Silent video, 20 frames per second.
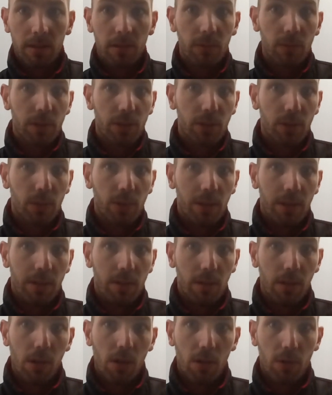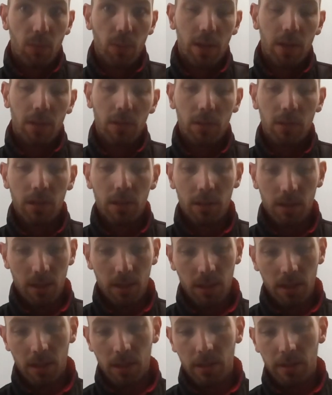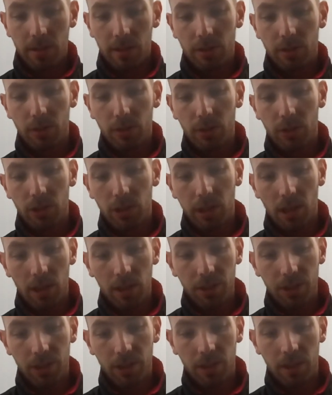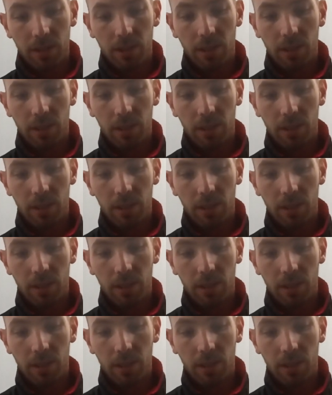which are really locked well, there are two slots.